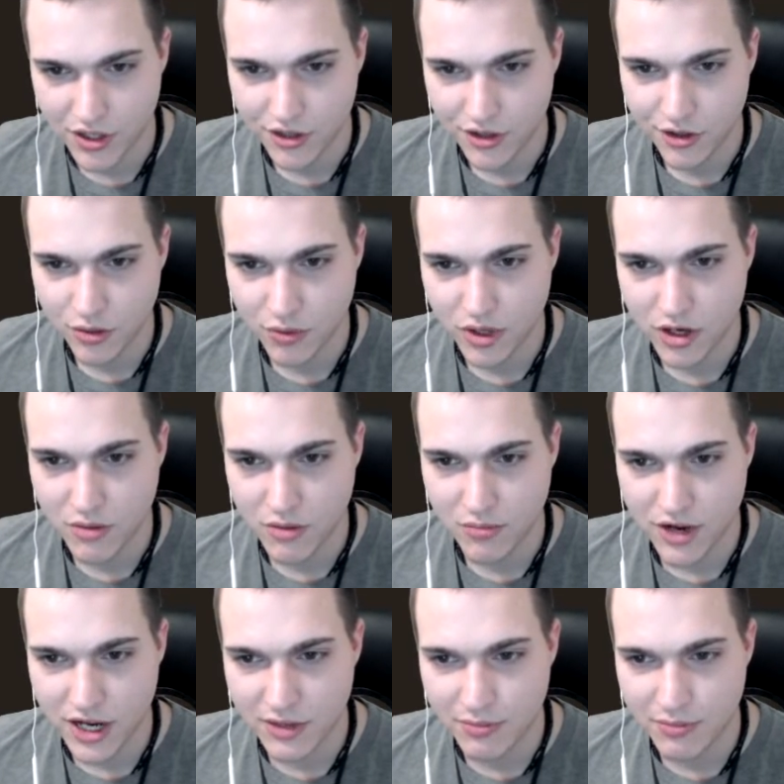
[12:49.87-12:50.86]
so we are
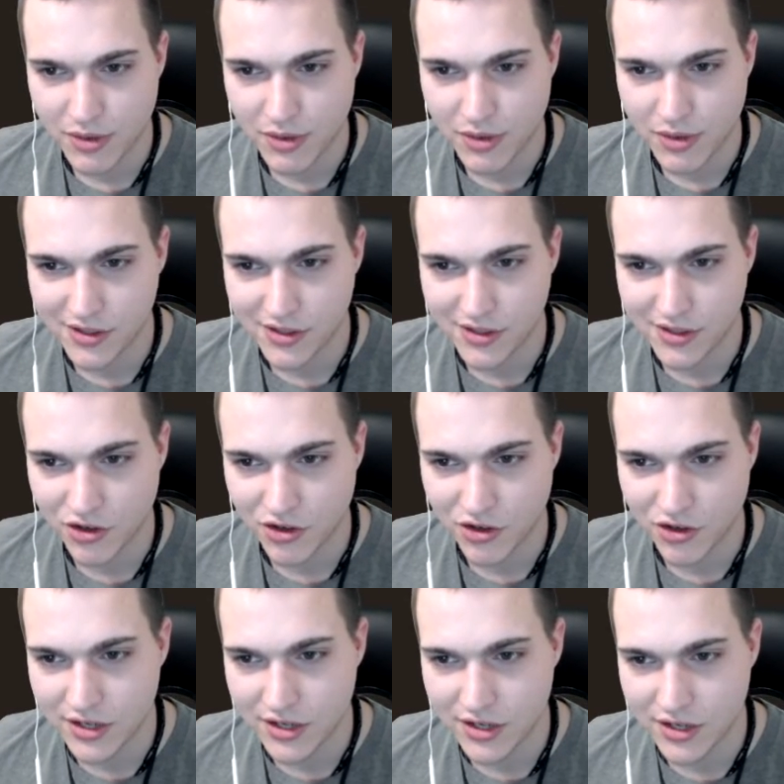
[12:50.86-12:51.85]
impressed by the
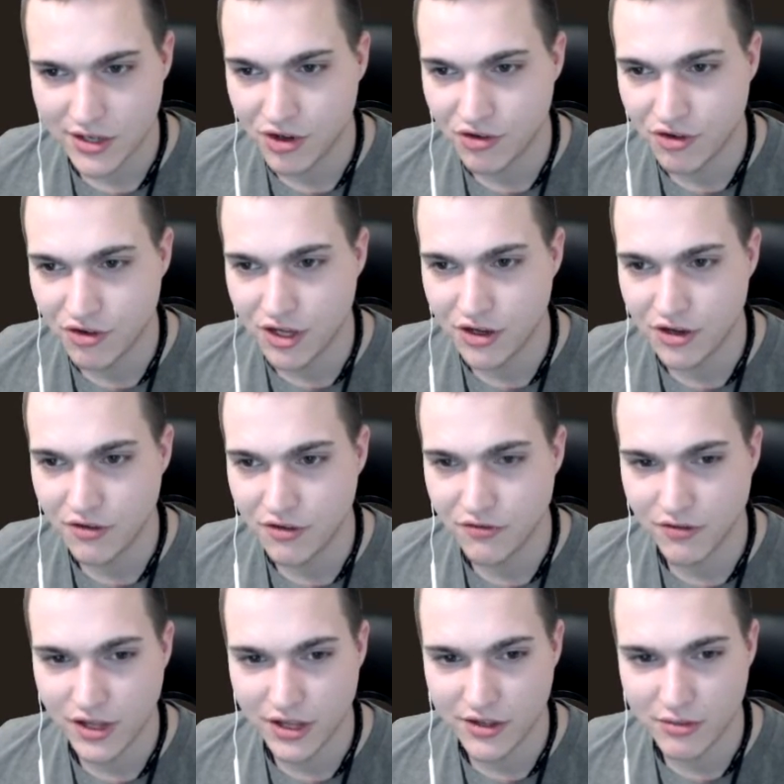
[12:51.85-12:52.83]
security and superior
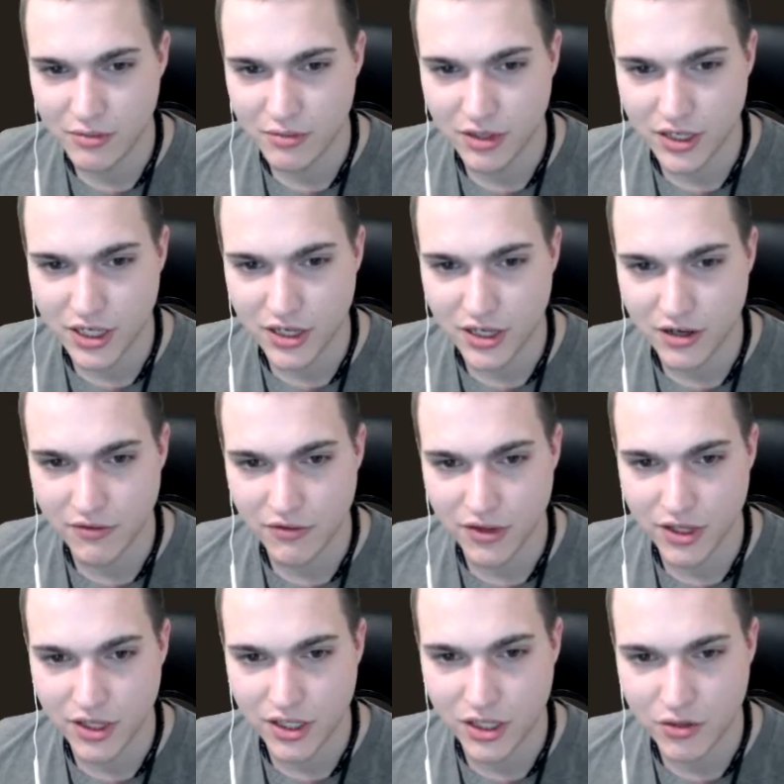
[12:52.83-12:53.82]
flexibility of
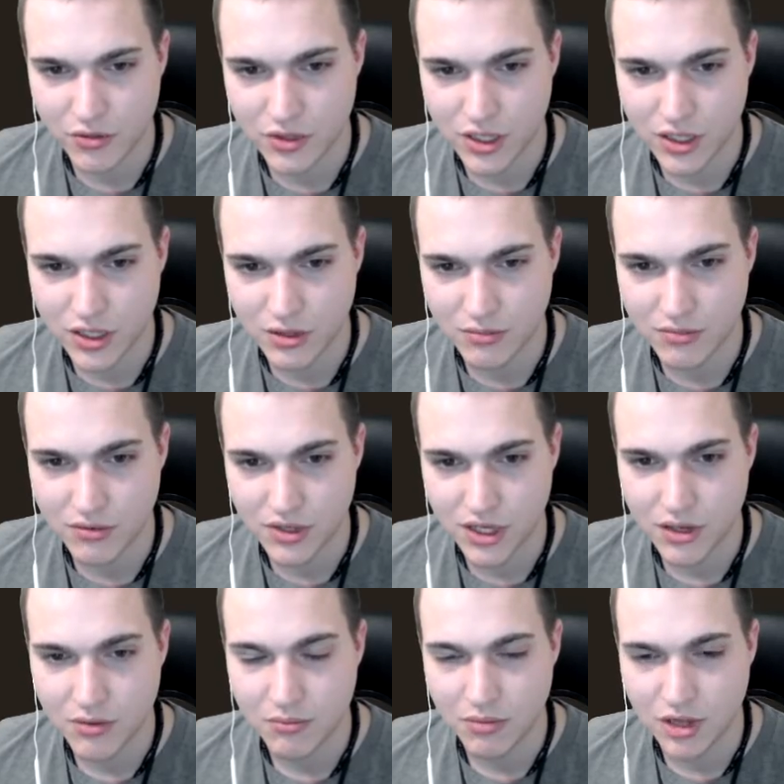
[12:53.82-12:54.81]
the Qtum
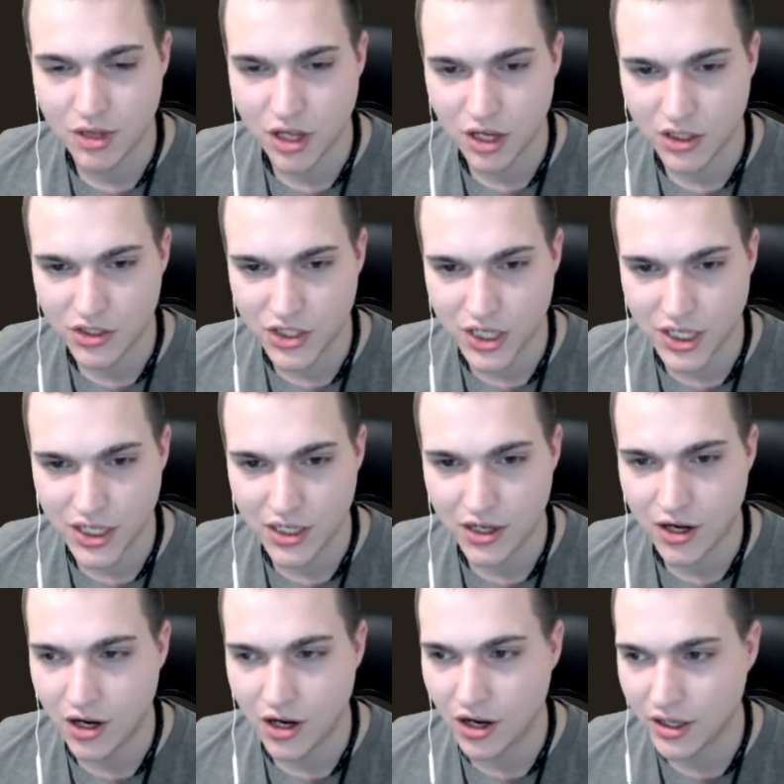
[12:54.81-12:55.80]
blockchain
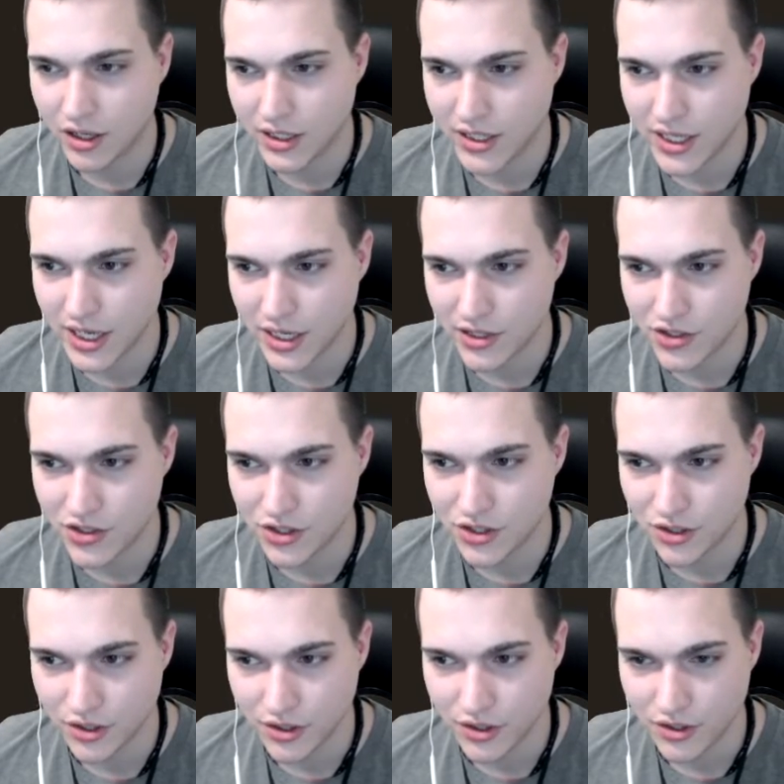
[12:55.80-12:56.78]
architecture.